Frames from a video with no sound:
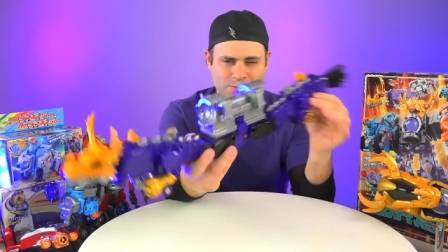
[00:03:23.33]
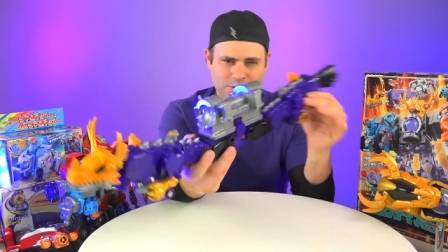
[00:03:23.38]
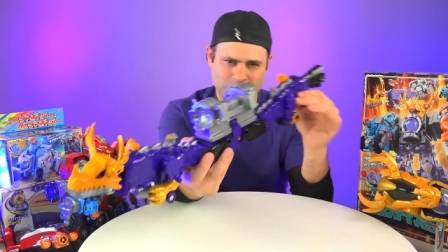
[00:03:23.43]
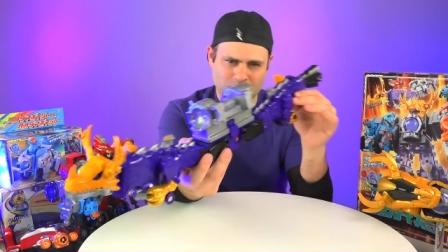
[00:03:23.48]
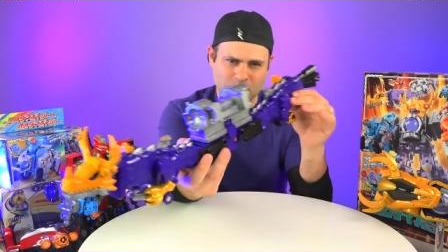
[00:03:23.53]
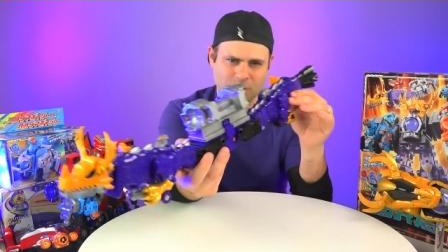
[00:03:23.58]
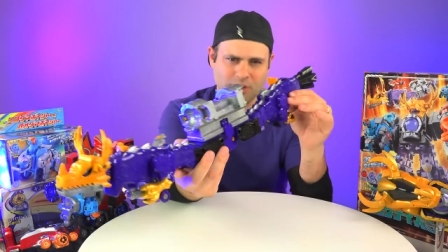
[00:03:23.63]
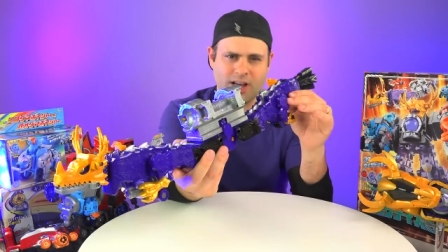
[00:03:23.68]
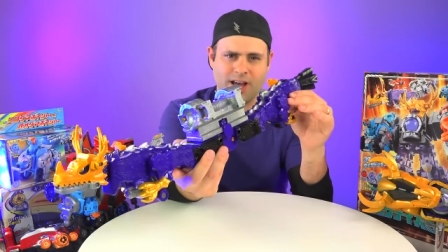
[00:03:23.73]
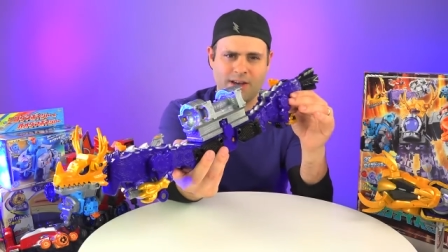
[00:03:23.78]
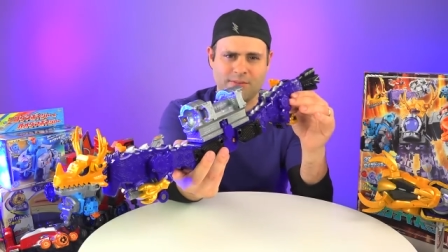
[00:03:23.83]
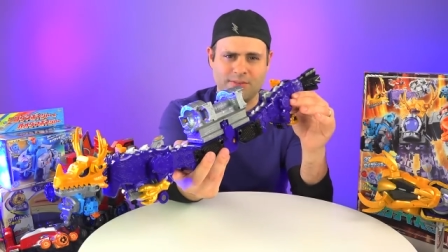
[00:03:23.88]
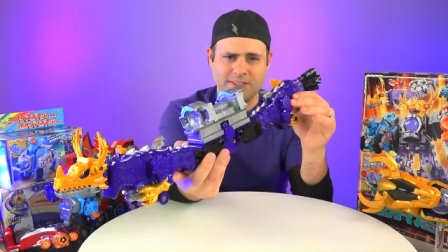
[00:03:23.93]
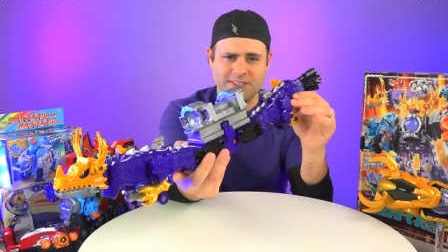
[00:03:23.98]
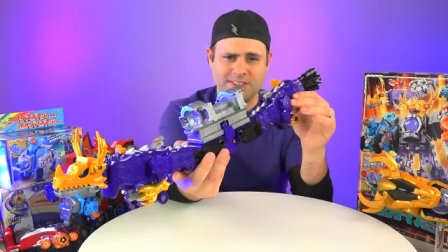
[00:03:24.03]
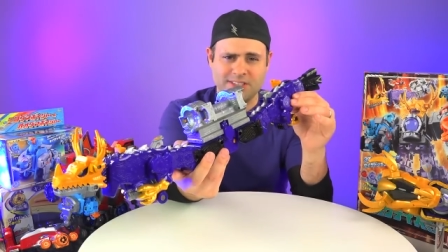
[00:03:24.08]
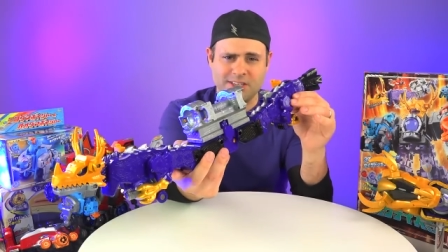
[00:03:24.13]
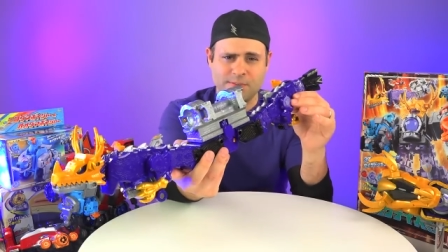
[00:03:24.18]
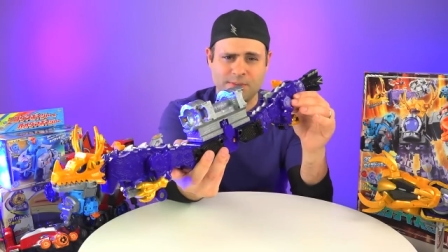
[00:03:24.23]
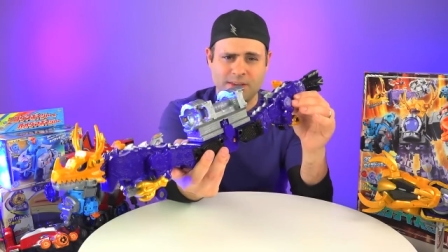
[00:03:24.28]
which would
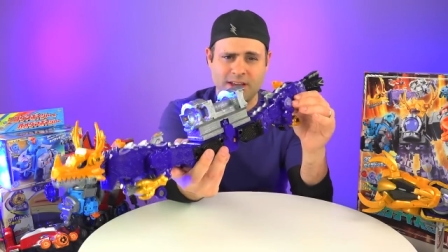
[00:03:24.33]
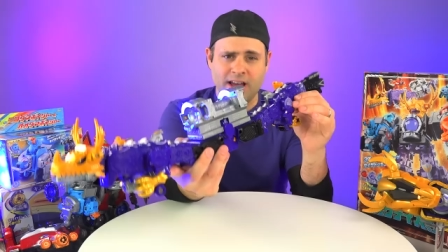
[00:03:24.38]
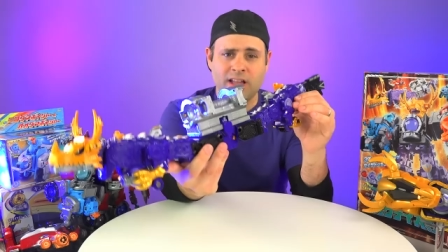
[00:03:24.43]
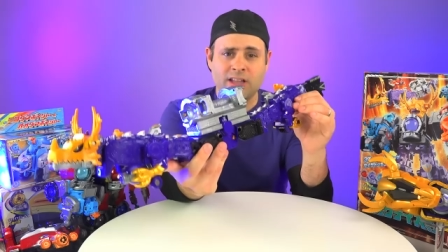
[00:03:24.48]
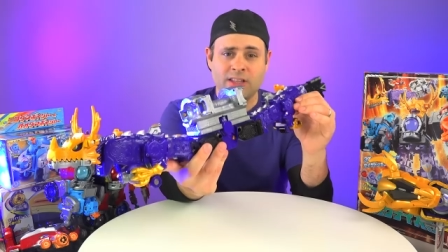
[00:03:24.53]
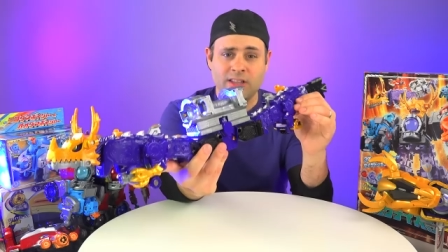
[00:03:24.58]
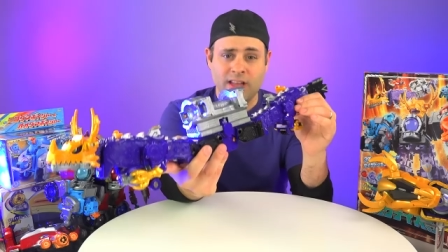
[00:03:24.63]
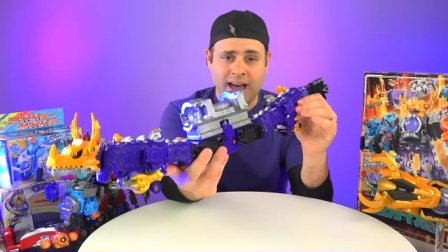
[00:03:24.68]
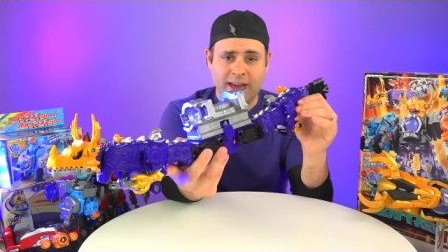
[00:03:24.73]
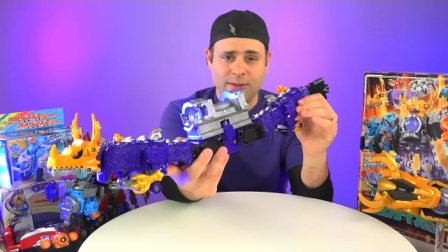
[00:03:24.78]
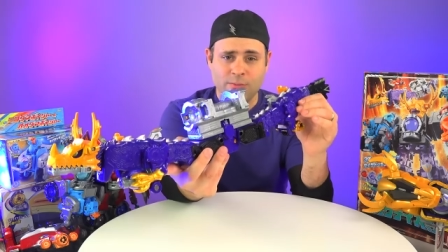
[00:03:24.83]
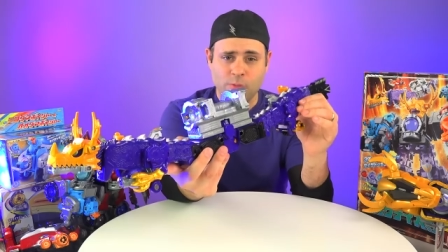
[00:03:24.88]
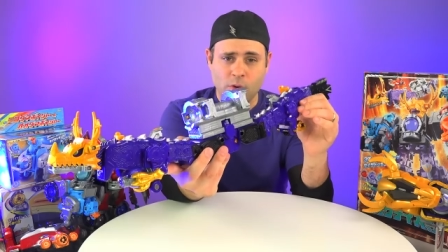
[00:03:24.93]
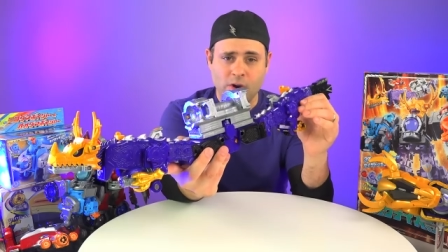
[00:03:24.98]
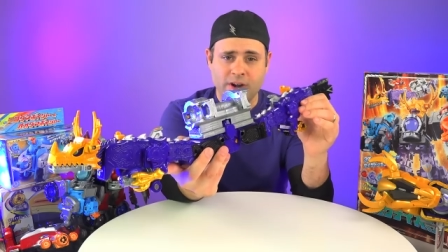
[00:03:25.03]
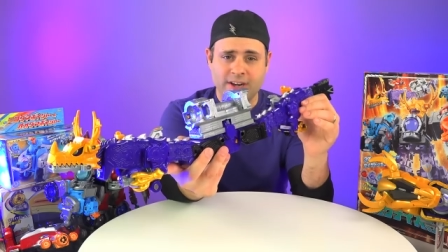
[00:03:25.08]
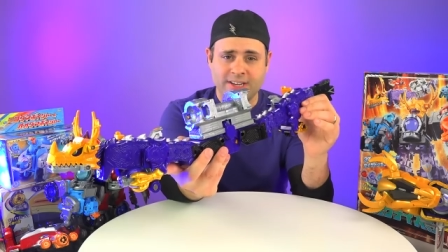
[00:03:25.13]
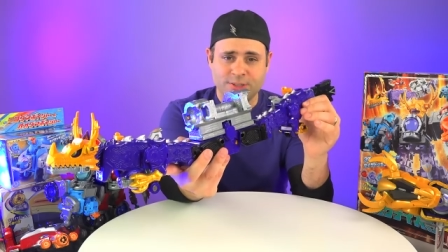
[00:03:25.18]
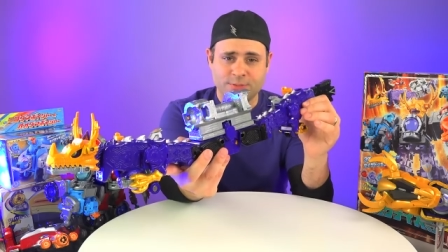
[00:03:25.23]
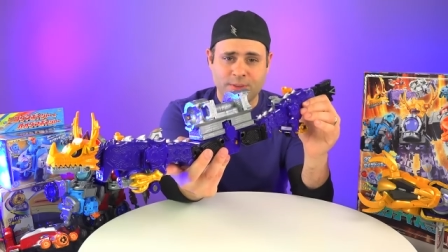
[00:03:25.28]
obviously be a lot
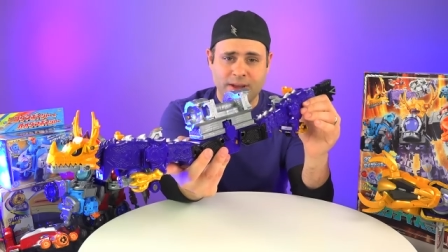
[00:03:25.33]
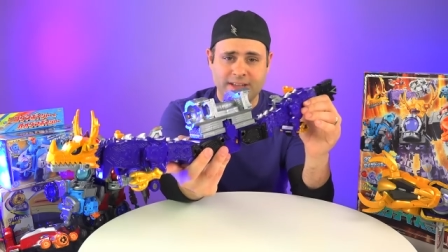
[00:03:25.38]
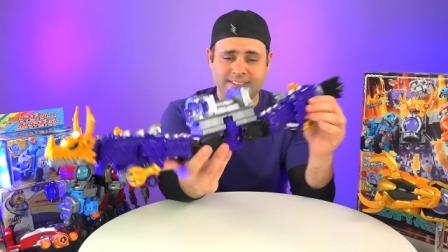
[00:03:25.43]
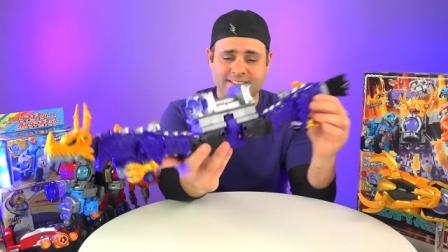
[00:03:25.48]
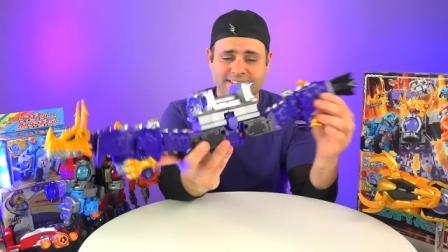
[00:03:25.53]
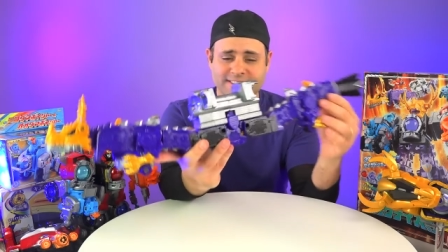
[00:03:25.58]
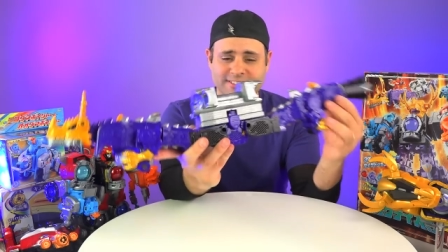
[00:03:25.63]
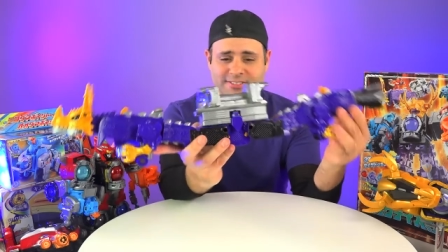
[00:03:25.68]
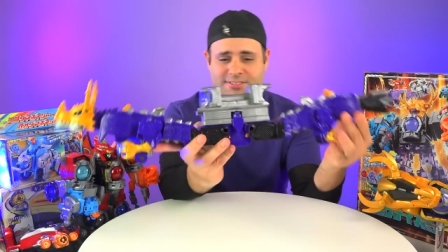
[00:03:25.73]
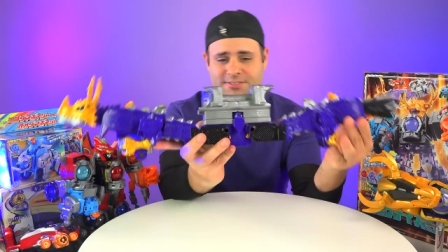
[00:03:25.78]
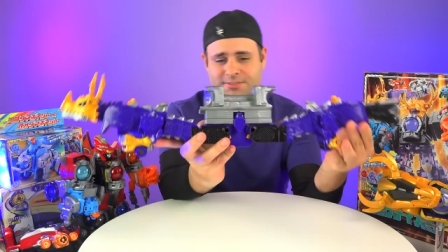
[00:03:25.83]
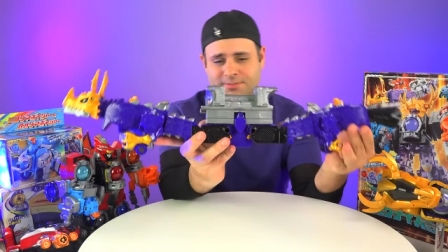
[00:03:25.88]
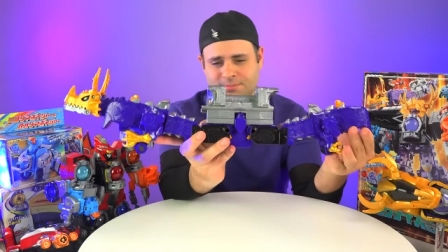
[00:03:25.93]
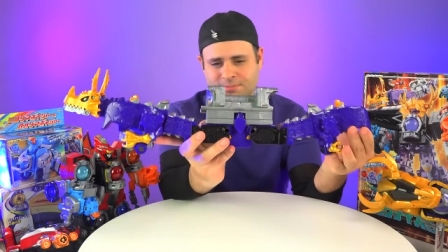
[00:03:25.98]
more expensive.